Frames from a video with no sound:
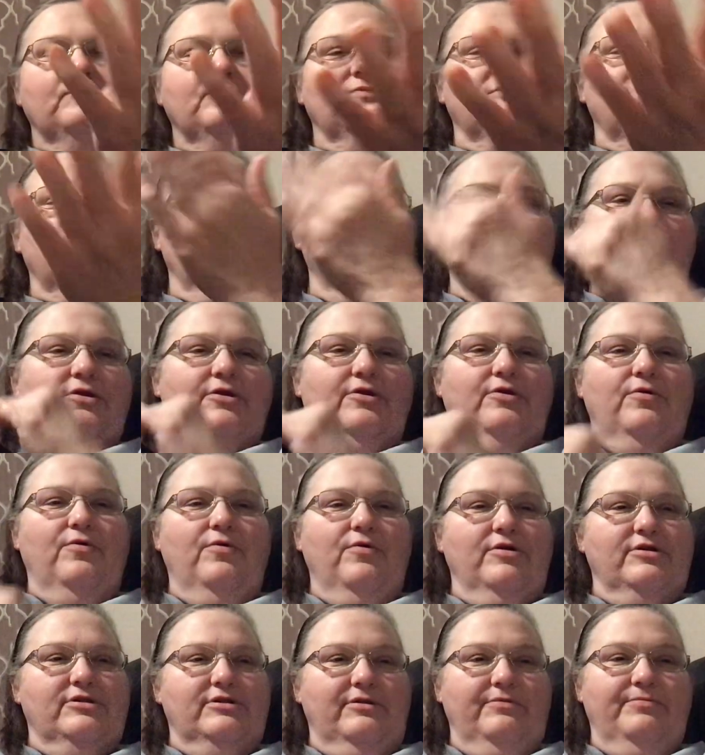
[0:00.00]
during the
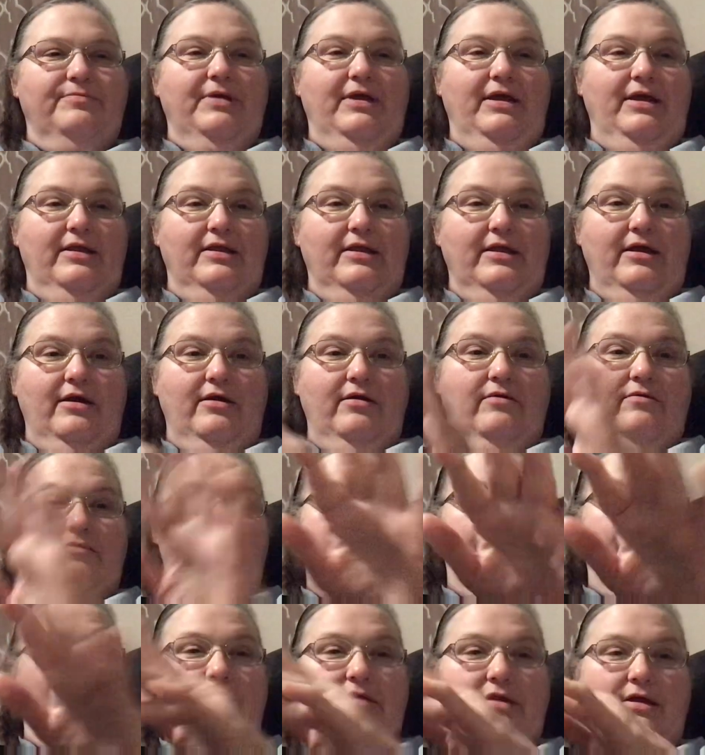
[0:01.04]
course of being there,
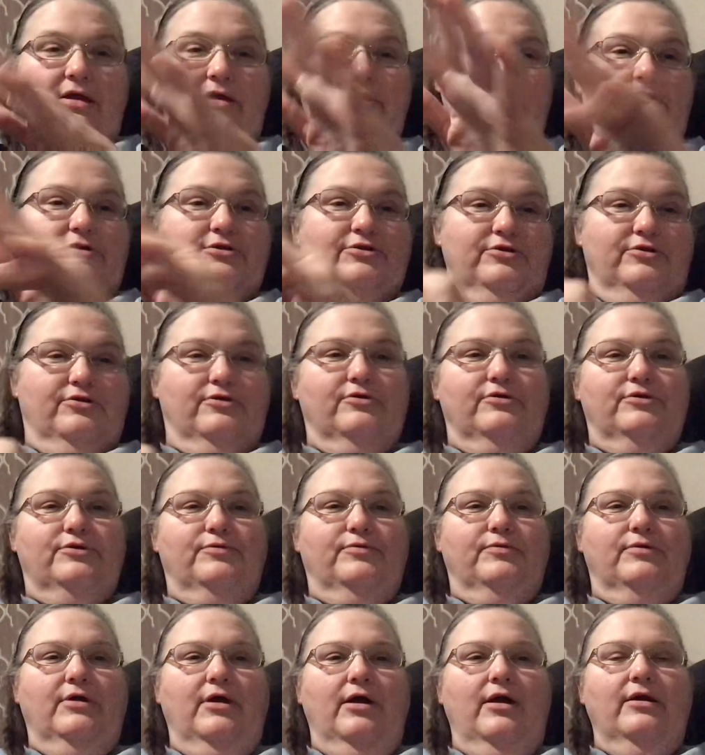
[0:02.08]
the other jurors were
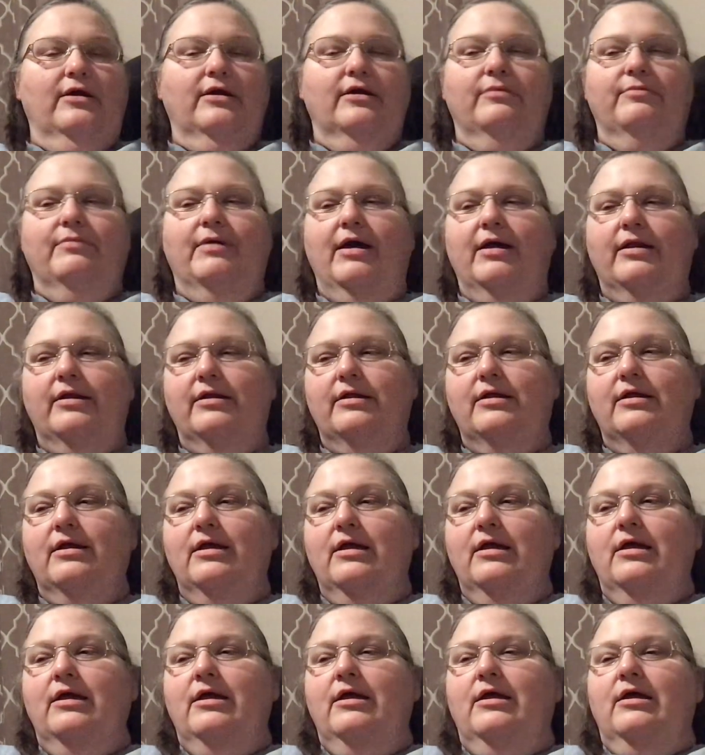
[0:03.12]
talking about it,
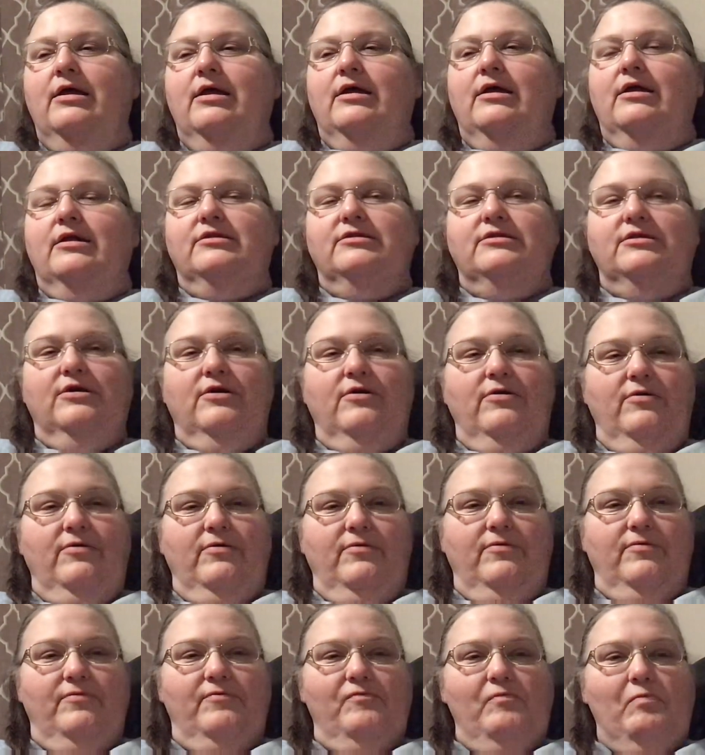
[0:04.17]
and
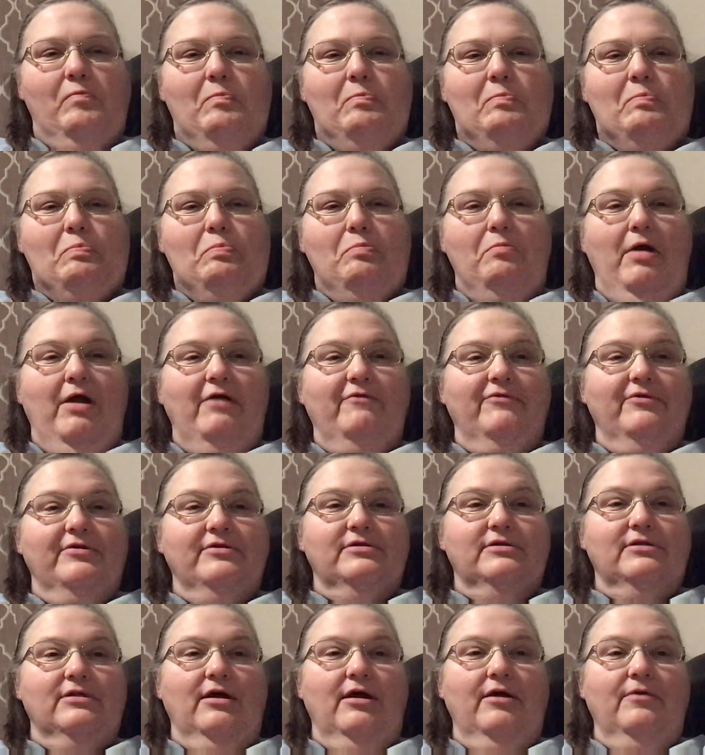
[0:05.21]
so my
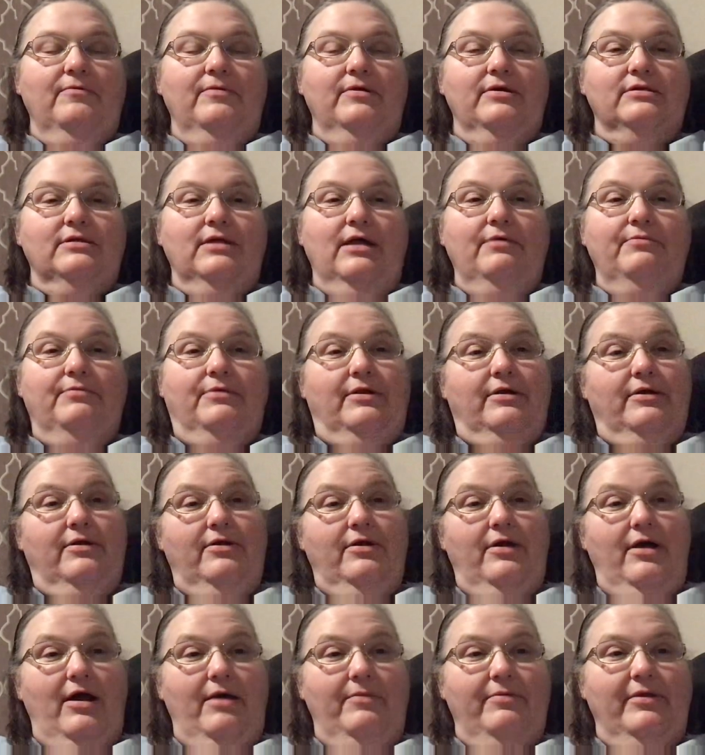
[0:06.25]
first thought was, I'm going to go to
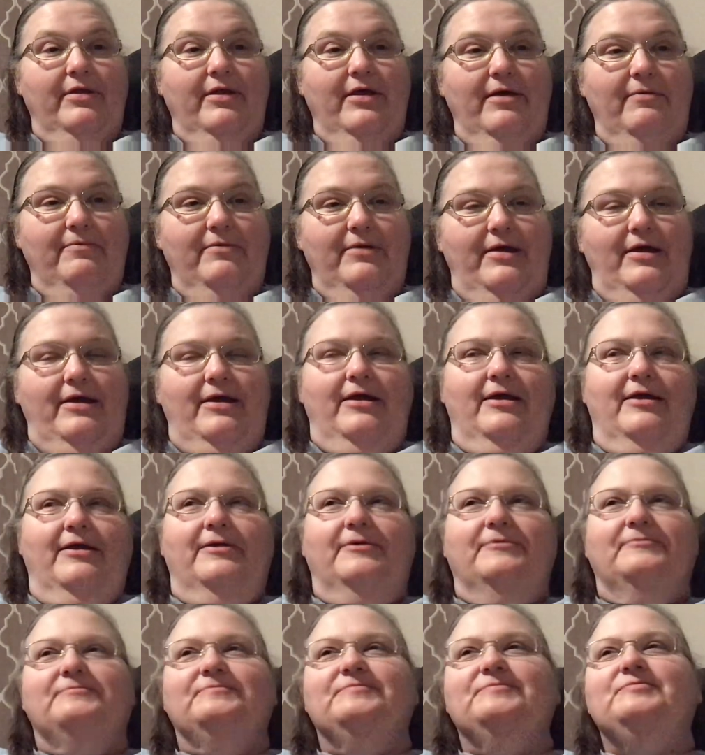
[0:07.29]
Hobby Lobby.
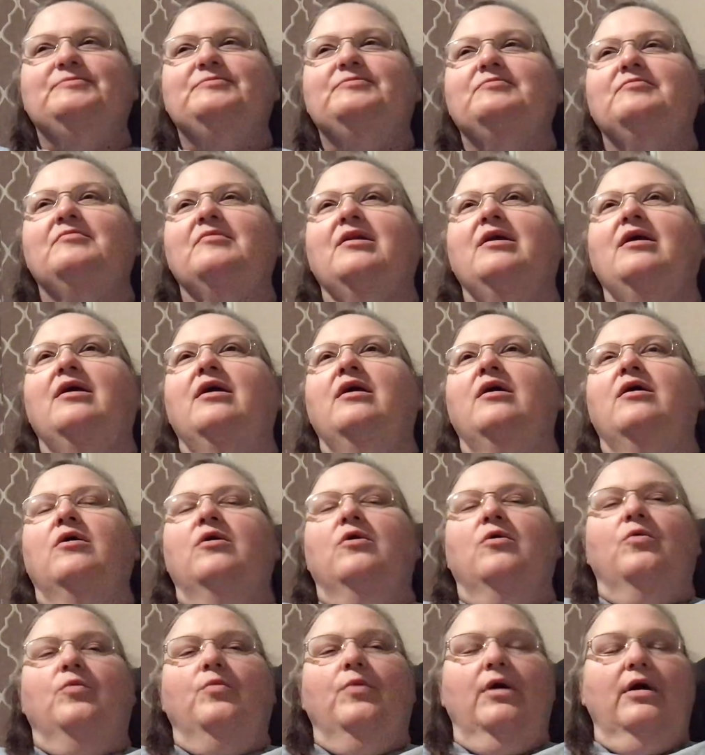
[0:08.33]

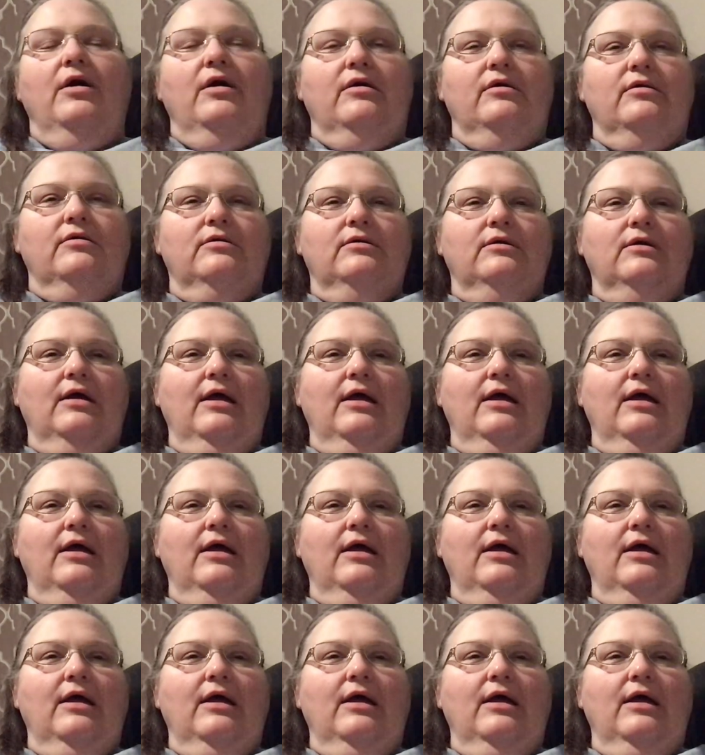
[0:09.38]
Well,